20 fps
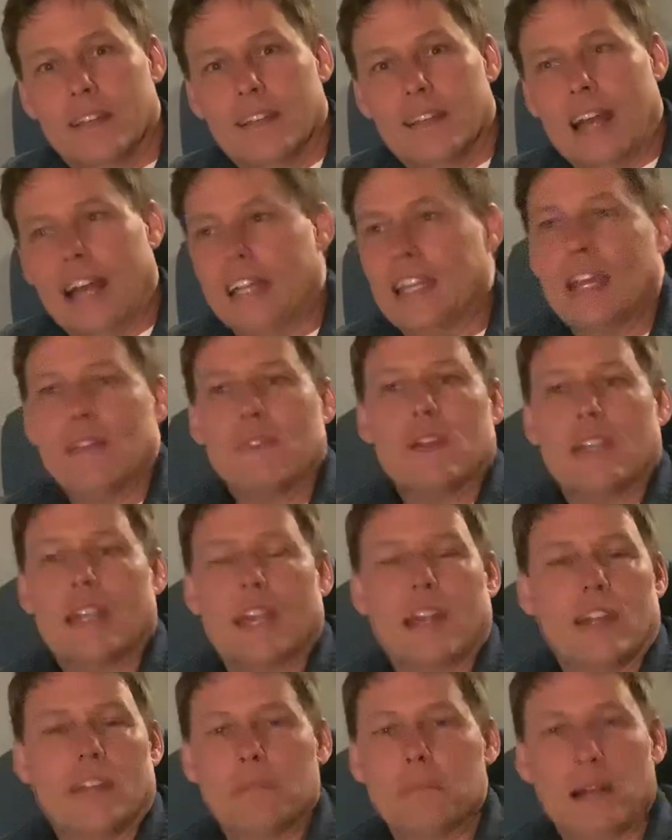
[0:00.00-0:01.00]
I never
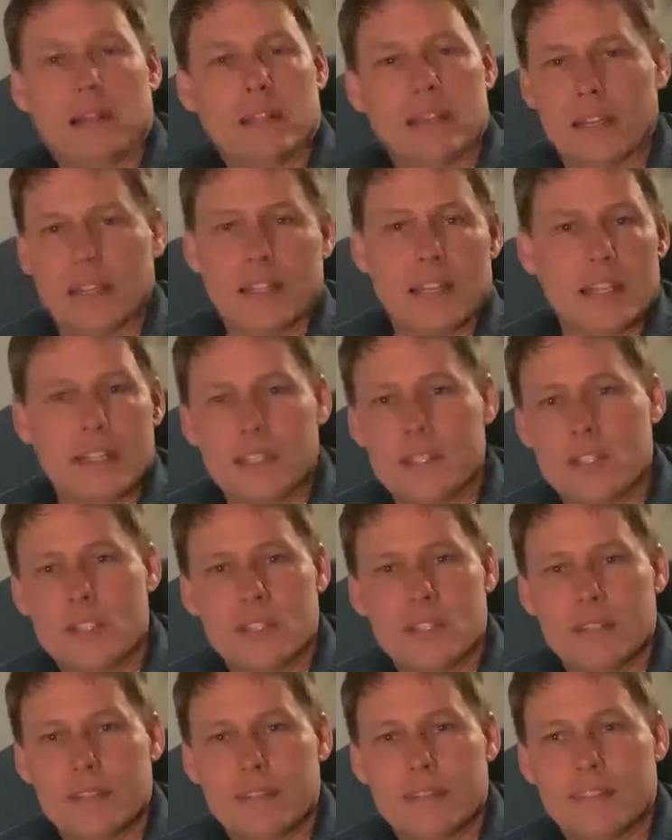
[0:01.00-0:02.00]
carried my
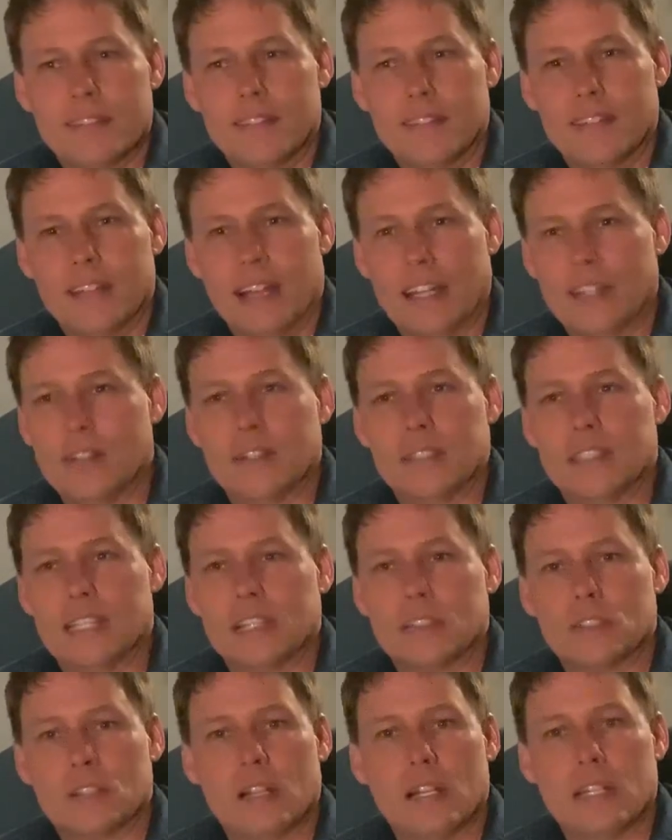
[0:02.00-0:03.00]
luggage. I know it
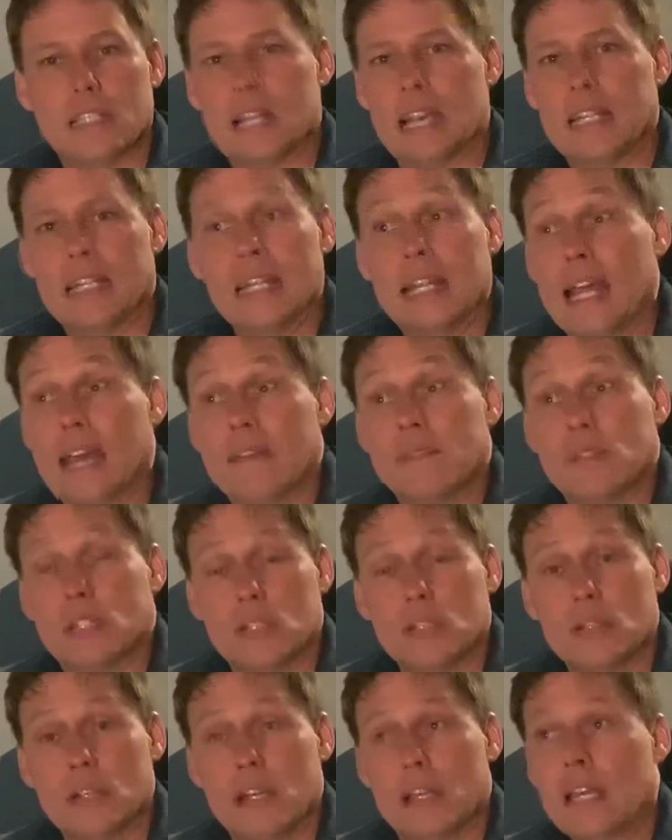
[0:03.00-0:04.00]
sounds crazy. I didn't have to
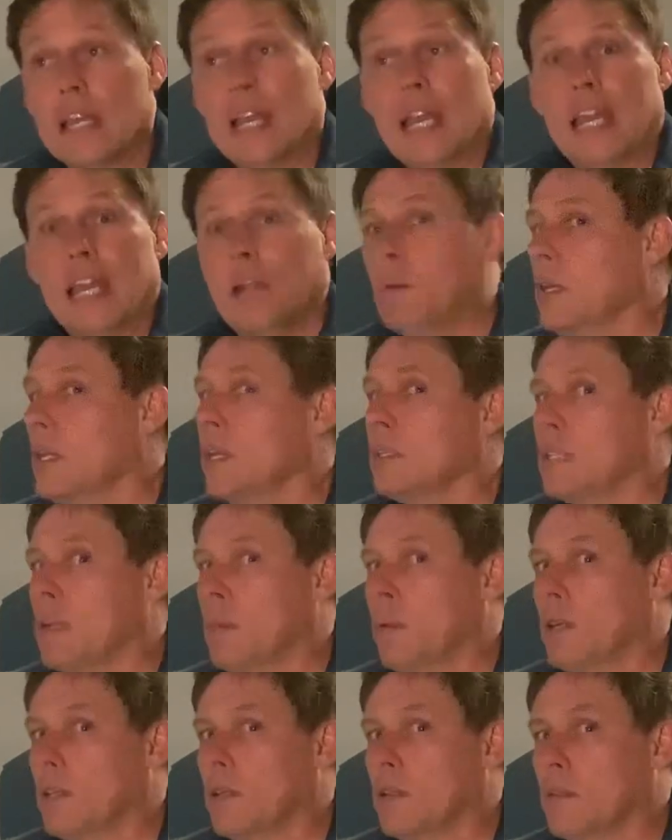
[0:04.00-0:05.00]
do that. Anyway, because
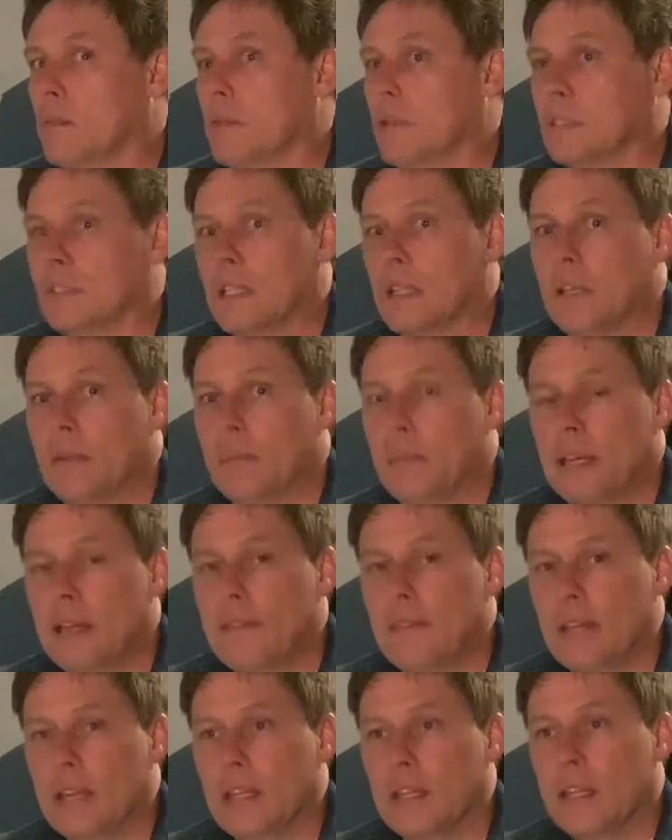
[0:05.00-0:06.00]
I wasn't
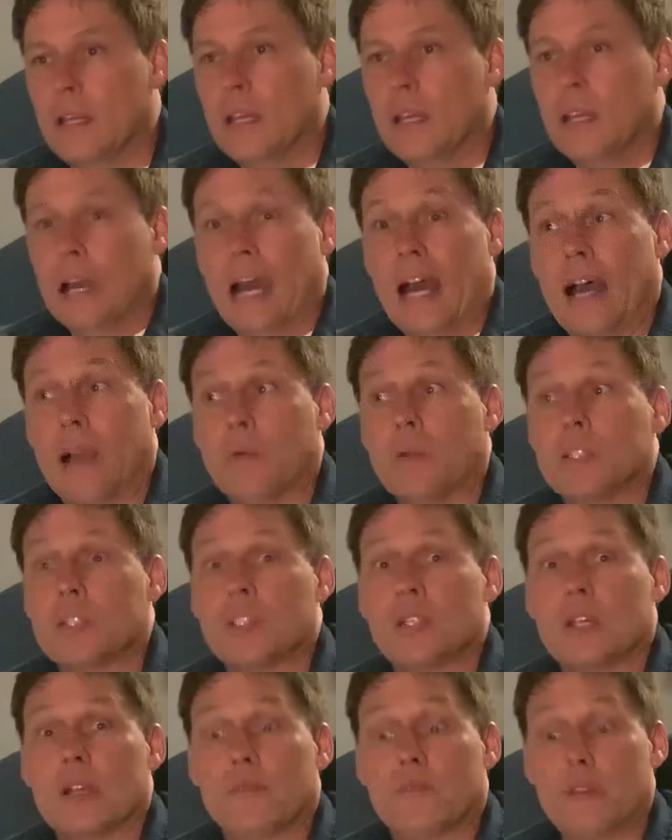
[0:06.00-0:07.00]
above it. I
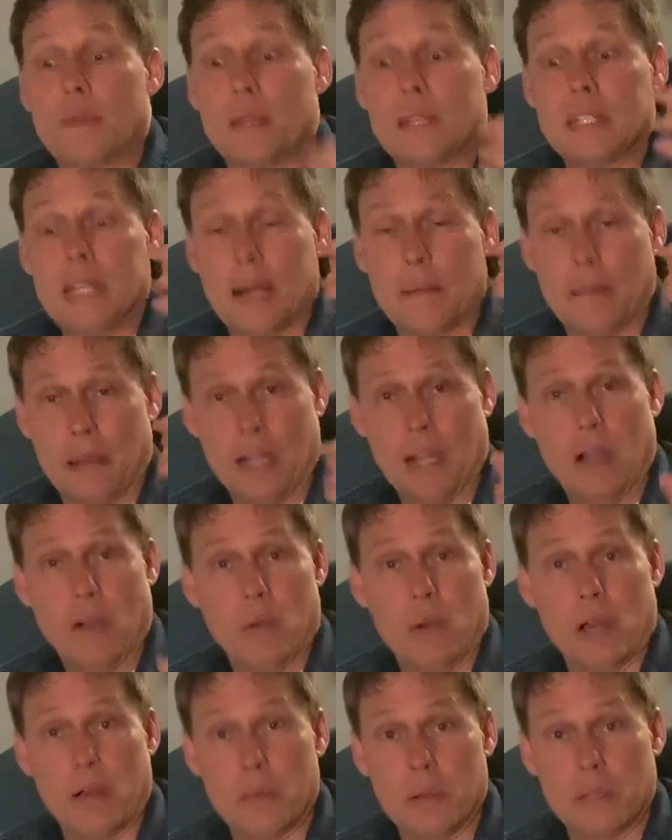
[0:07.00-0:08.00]
was, from the time
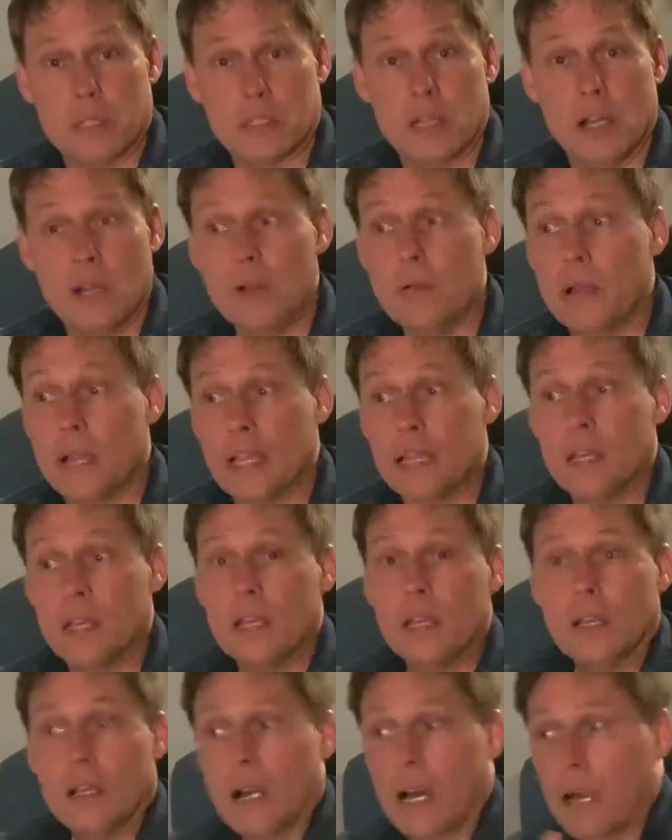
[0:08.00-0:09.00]
where I was going,
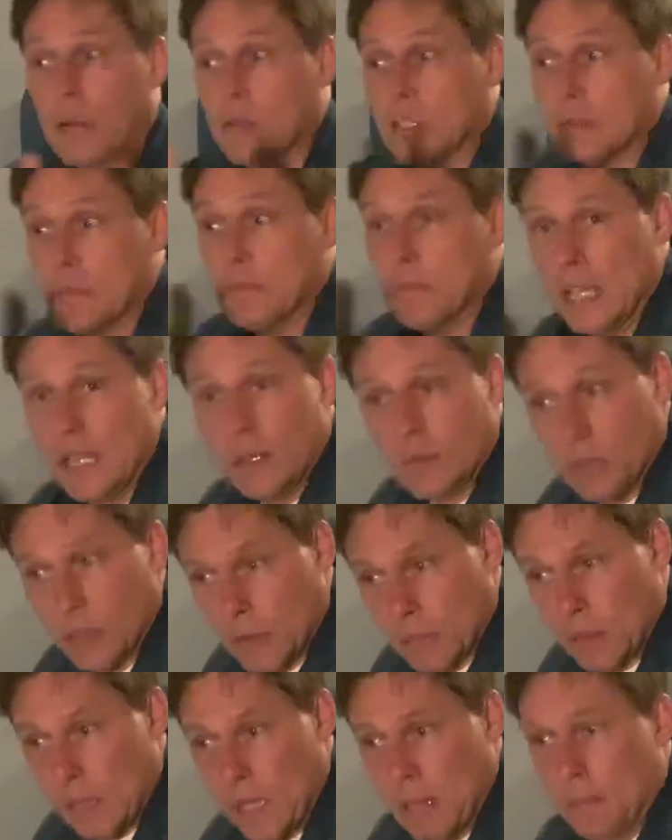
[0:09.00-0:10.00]
I was meeting
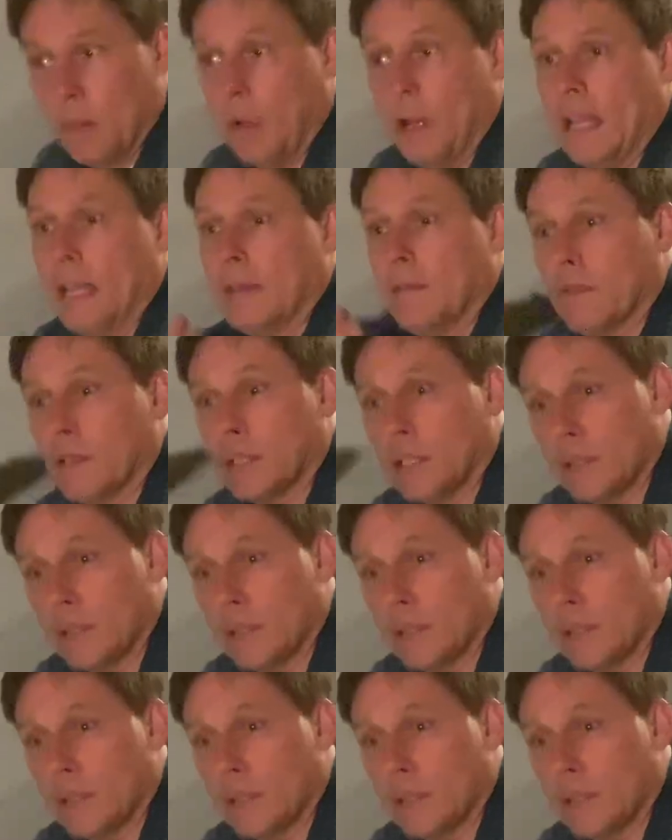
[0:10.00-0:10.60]
with people and